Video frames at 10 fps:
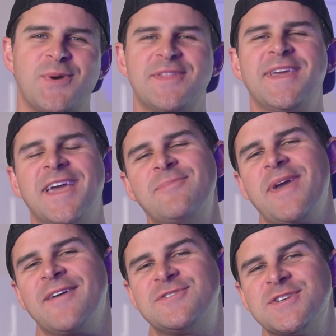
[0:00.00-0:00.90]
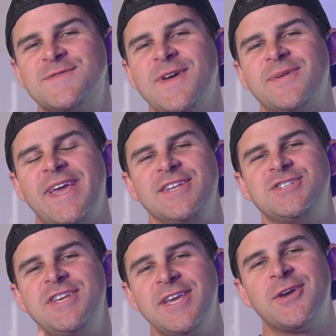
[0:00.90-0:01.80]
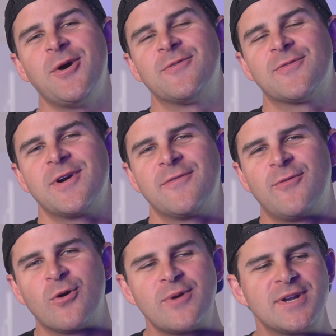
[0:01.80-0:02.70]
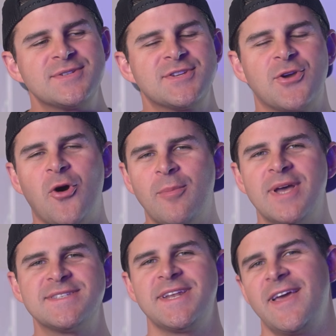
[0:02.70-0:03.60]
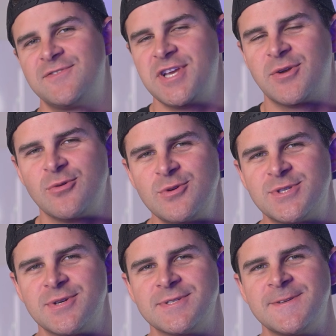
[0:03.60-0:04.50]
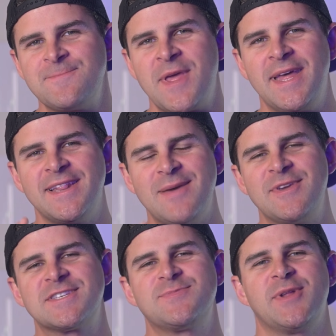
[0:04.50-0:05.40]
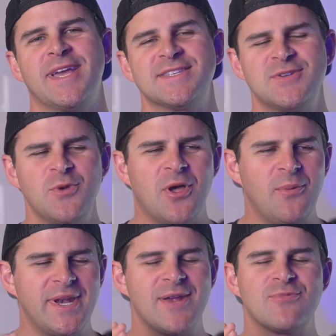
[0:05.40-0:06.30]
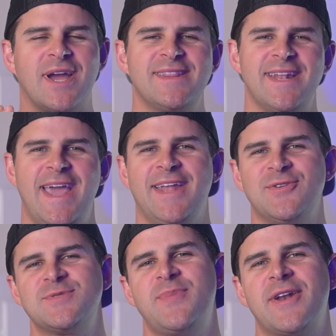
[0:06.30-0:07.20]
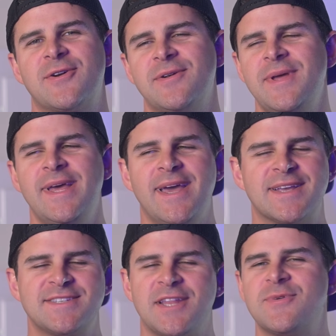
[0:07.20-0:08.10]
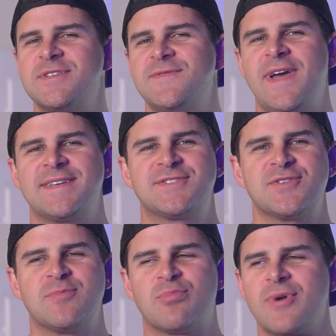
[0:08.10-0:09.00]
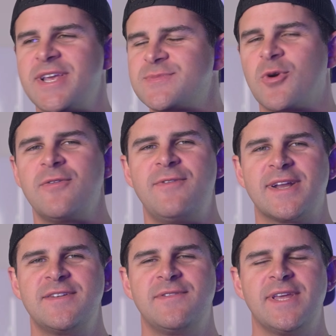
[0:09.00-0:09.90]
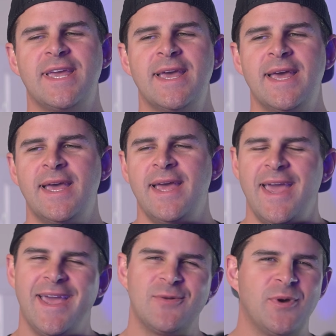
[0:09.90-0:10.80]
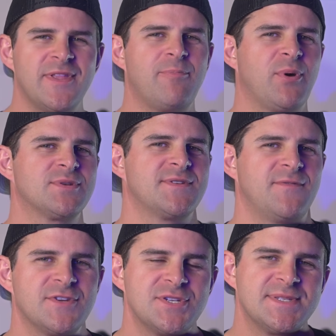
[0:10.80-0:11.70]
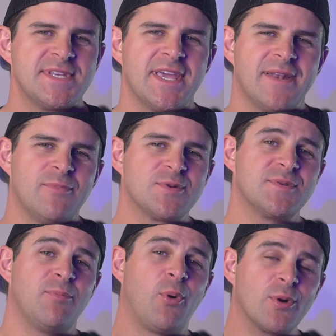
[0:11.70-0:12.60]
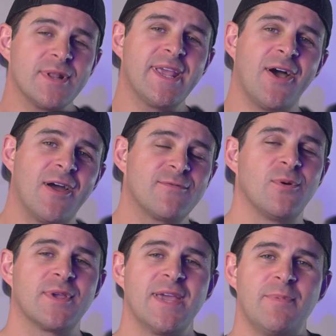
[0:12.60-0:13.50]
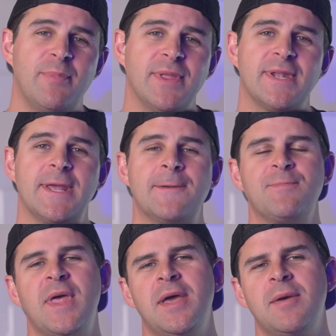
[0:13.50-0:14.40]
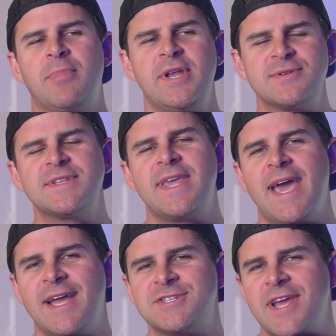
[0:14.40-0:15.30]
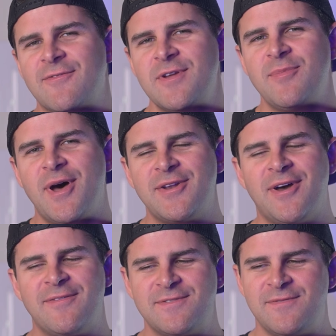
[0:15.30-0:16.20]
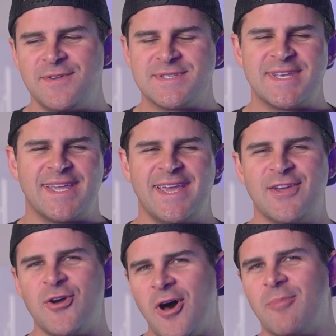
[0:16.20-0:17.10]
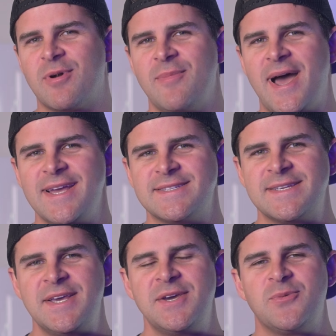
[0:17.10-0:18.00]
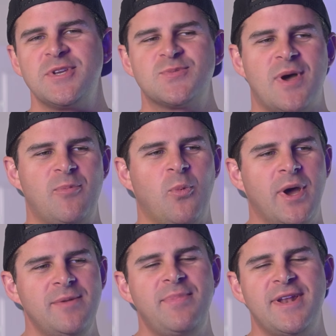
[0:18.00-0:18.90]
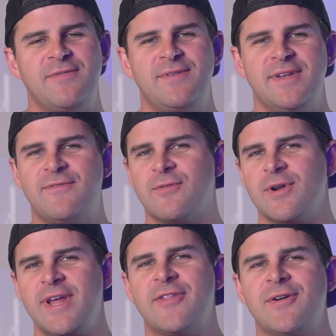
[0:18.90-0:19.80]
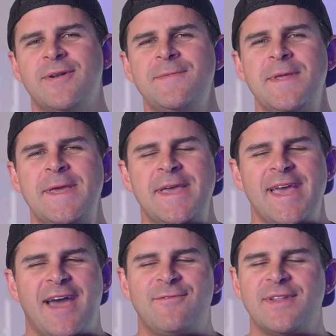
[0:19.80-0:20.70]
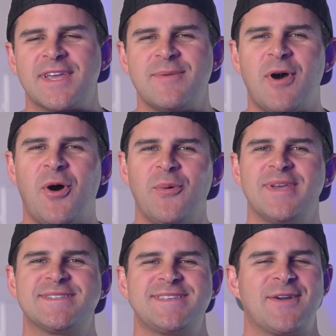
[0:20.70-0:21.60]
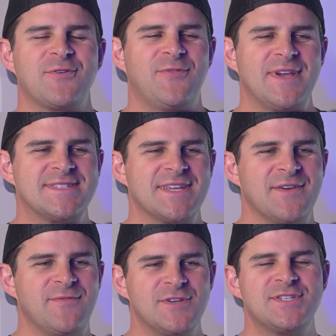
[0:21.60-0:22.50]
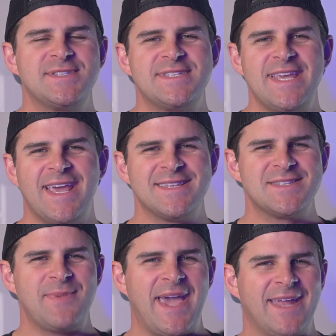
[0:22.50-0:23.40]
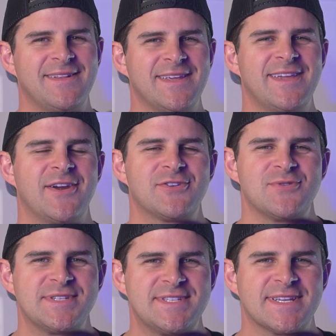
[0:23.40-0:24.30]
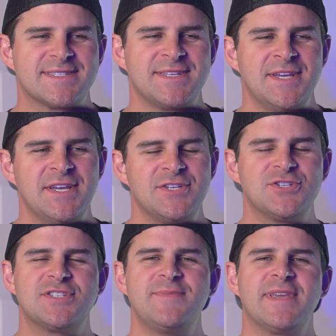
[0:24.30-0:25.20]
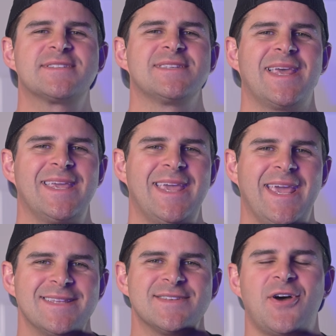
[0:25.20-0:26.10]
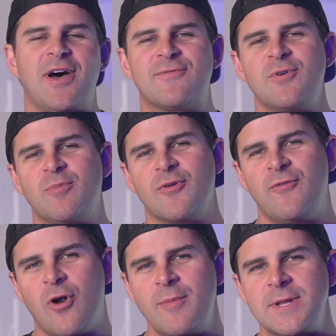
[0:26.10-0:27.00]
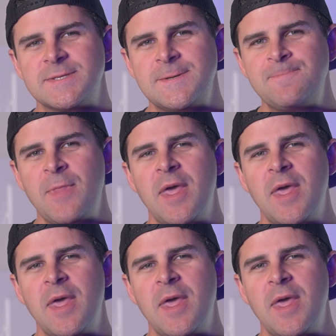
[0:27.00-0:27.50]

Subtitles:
I think I may have just found a cheat code for our 4Runners, Tacomas, and FJ Cruisers. Let me explain. So we all want a ride that handles better, accelerates faster, brakes more effectively, and one that boasts efficiency and most importantly, off-road capability. But here's the catch. Every mod often feels like a compromise. We swap one benefit for another. I feel like I'm always sacrificing efficiency and some handling characteristics just to make slight gains in off-road performance.